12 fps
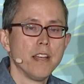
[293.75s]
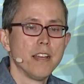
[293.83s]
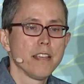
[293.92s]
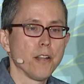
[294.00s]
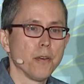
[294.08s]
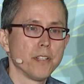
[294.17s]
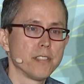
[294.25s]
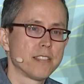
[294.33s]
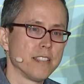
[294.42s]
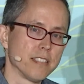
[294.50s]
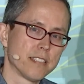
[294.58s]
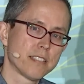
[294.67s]
there's
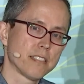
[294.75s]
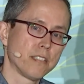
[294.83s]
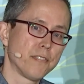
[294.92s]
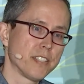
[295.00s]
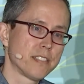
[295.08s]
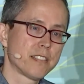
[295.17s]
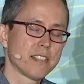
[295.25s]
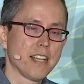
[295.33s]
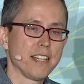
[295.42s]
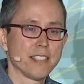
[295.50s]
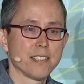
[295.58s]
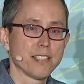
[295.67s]
the service
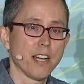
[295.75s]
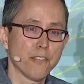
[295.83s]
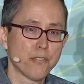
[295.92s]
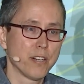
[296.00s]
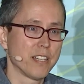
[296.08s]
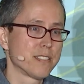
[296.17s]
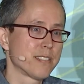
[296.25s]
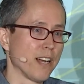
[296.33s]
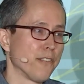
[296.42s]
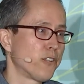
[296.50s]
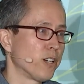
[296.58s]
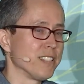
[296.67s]
as a software,
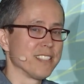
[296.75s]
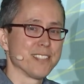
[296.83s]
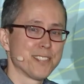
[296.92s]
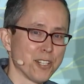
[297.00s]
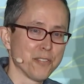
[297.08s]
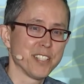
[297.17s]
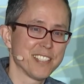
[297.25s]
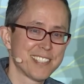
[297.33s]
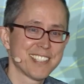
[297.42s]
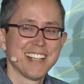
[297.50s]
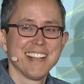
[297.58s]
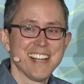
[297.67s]
software as a
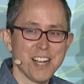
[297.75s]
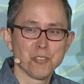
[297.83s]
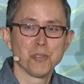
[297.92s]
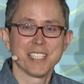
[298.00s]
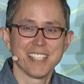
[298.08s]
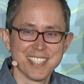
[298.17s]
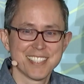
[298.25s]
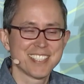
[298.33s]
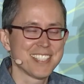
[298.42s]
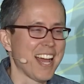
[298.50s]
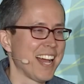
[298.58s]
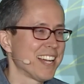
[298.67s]
service. Everyone gets
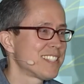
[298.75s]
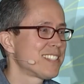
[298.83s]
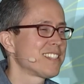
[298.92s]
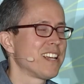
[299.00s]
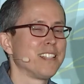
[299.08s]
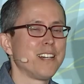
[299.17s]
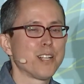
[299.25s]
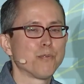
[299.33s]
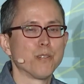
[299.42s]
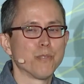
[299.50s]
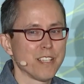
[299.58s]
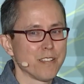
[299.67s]
SaaS. A lot of
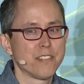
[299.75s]
what we